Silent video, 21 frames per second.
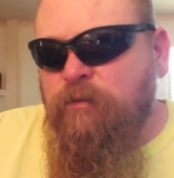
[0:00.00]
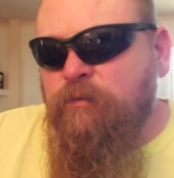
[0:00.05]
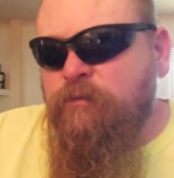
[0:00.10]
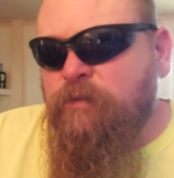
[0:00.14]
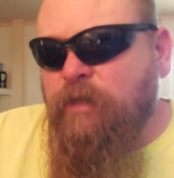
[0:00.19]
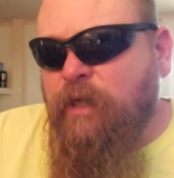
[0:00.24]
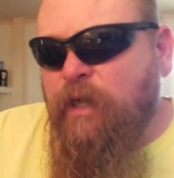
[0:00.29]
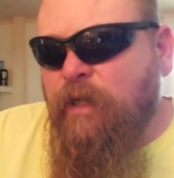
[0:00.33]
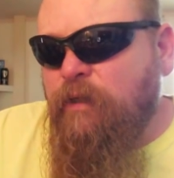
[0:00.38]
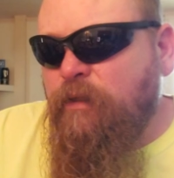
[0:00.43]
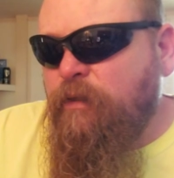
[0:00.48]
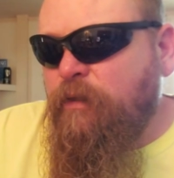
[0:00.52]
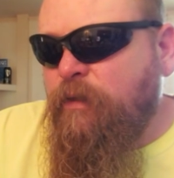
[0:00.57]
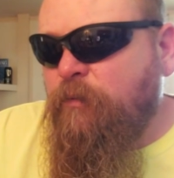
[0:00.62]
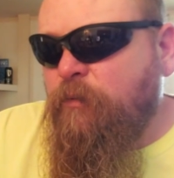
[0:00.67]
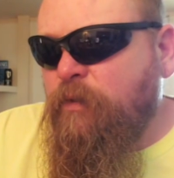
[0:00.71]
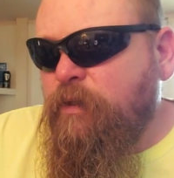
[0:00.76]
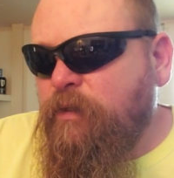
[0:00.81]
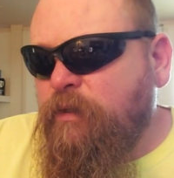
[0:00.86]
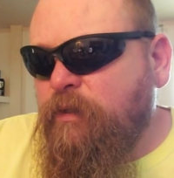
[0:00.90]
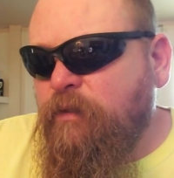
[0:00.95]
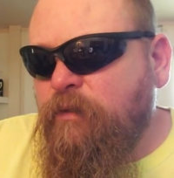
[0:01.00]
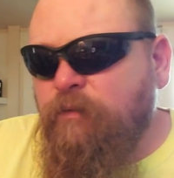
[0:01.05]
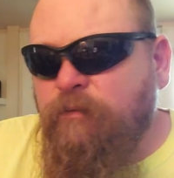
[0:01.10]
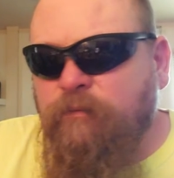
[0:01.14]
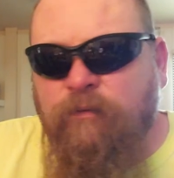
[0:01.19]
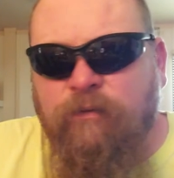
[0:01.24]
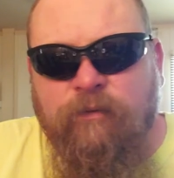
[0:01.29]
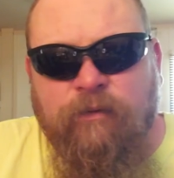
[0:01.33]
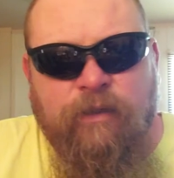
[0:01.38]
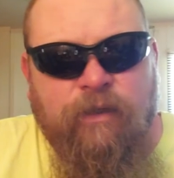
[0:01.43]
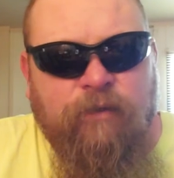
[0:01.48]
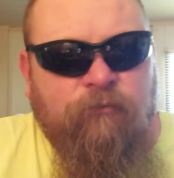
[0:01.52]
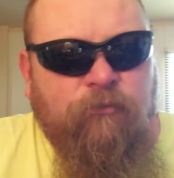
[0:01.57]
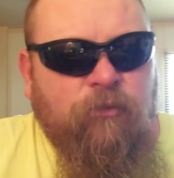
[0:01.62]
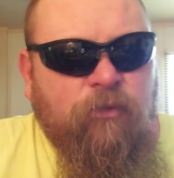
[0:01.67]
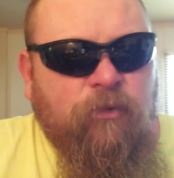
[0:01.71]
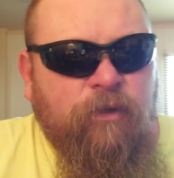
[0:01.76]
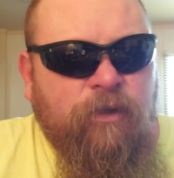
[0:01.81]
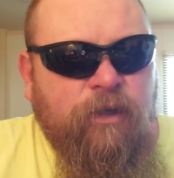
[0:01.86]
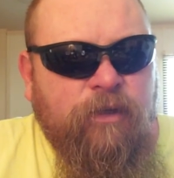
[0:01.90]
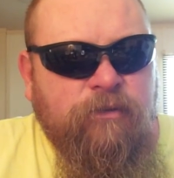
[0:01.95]
It's a holiday weekend. I got
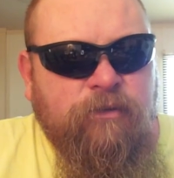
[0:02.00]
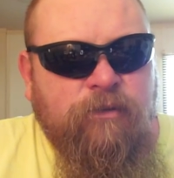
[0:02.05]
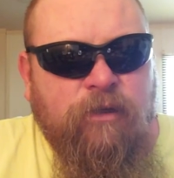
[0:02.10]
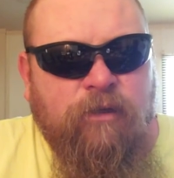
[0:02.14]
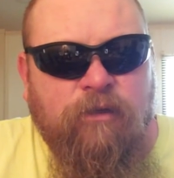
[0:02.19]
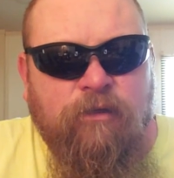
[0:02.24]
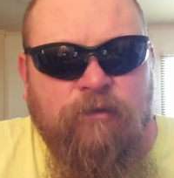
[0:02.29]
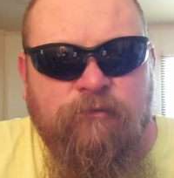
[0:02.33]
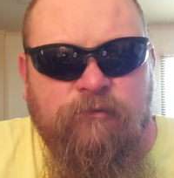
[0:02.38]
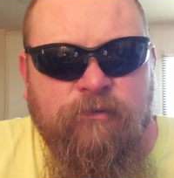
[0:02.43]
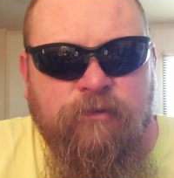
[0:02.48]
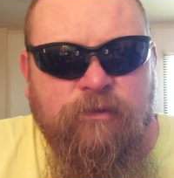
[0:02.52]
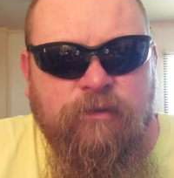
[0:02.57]
4 days off.